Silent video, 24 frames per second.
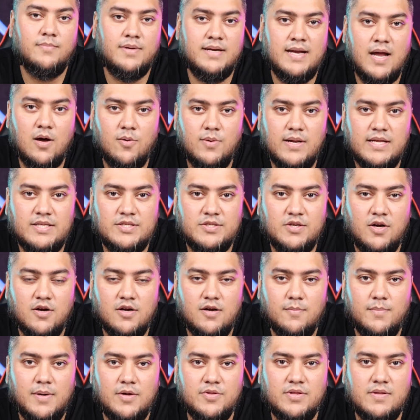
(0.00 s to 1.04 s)
But now let's
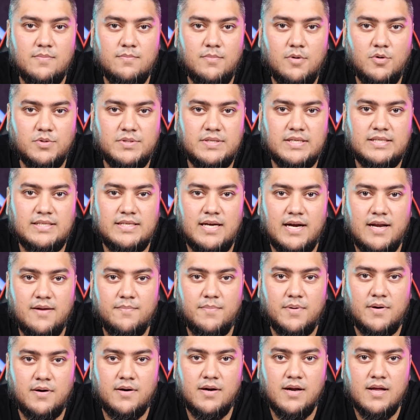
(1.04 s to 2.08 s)
talk about the most exciting
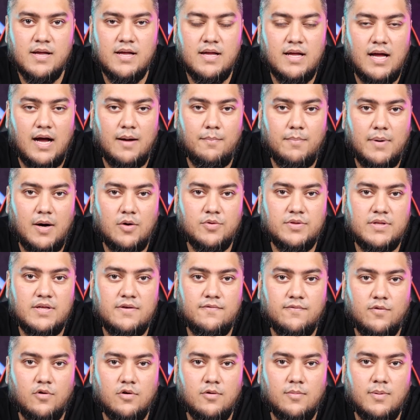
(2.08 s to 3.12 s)
part about
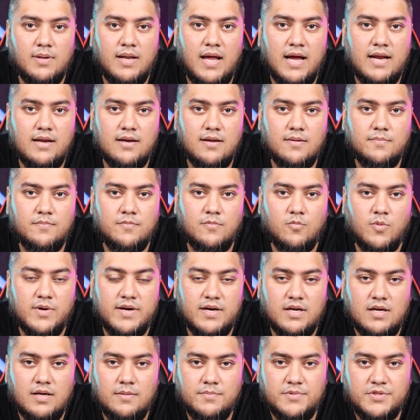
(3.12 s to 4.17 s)
the foldable lineup
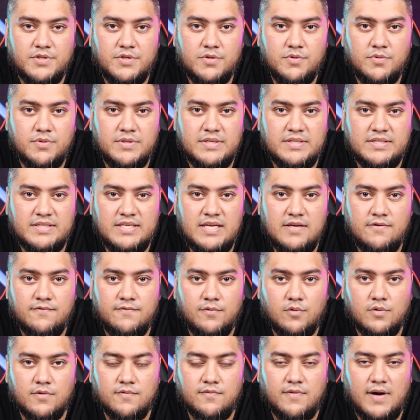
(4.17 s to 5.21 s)
when it comes to the Z
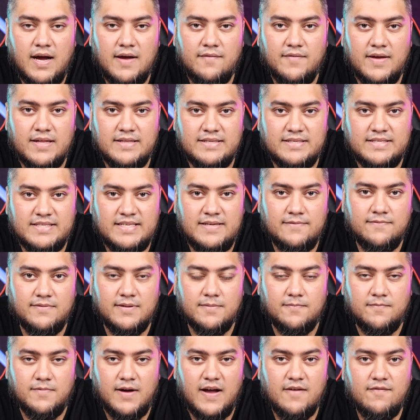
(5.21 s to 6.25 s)
Fold 5 and the Z
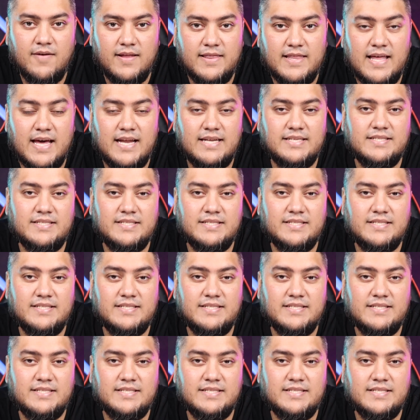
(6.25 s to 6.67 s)
Flip 5, and that